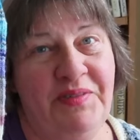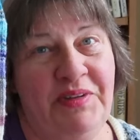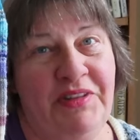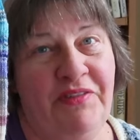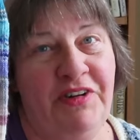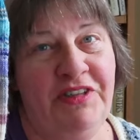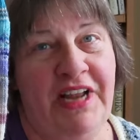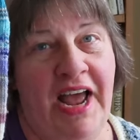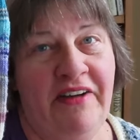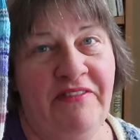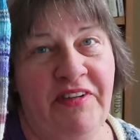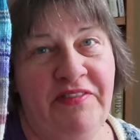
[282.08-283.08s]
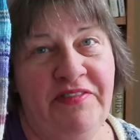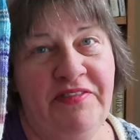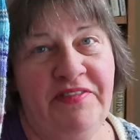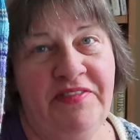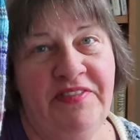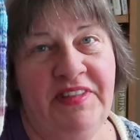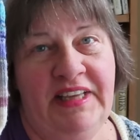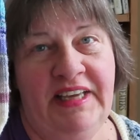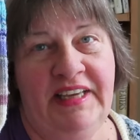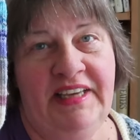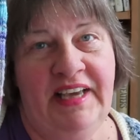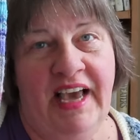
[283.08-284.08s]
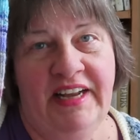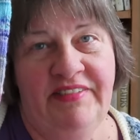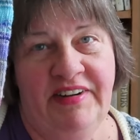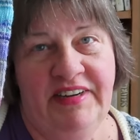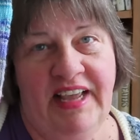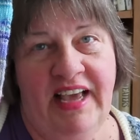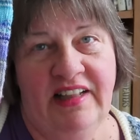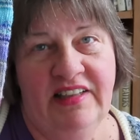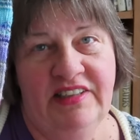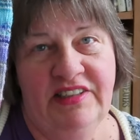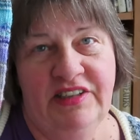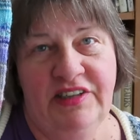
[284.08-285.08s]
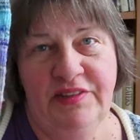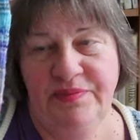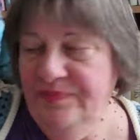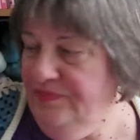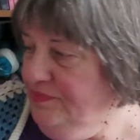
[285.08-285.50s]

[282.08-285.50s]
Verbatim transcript: with the first half of the advent calendar.